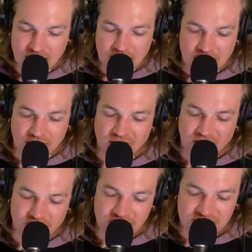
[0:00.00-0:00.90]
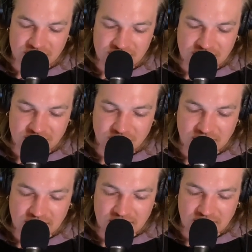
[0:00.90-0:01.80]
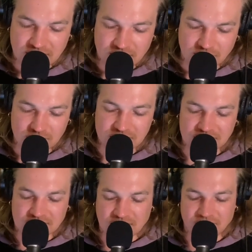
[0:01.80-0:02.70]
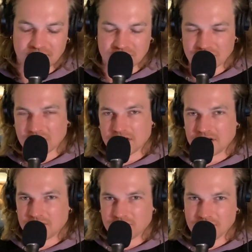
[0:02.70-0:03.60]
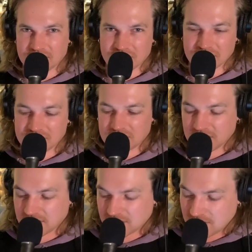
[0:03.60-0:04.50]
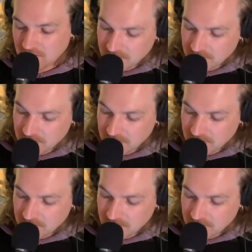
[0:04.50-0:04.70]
Our research this week, we just have a short research article,